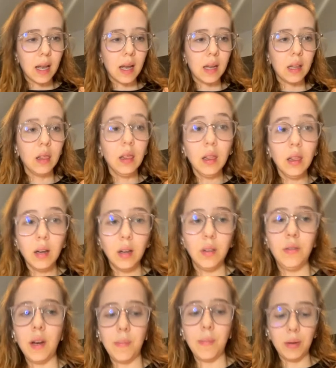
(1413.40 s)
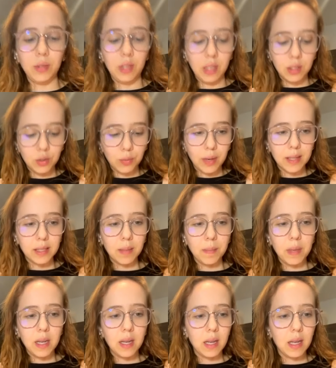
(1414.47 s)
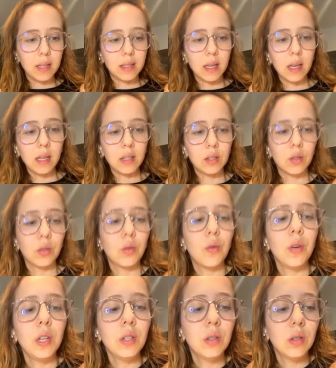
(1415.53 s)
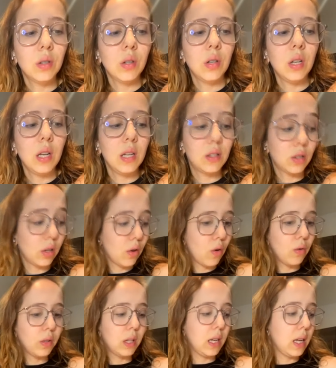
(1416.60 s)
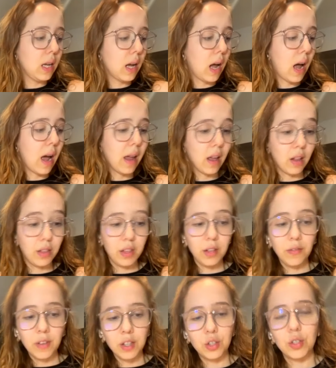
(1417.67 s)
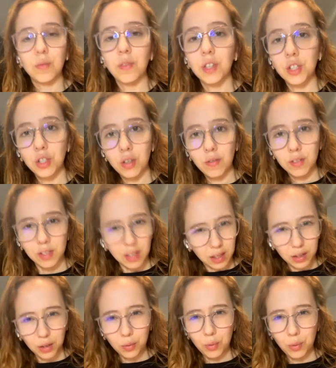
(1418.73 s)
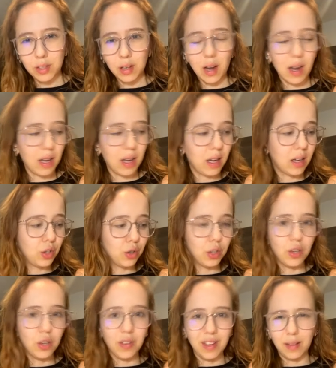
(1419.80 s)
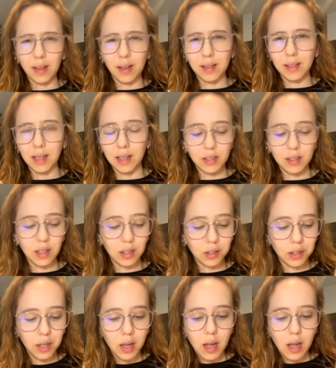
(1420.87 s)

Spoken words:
I love about this recipe is that it's not only a healthier version of a Snicker, which I can assure you it tastes like a Snicker.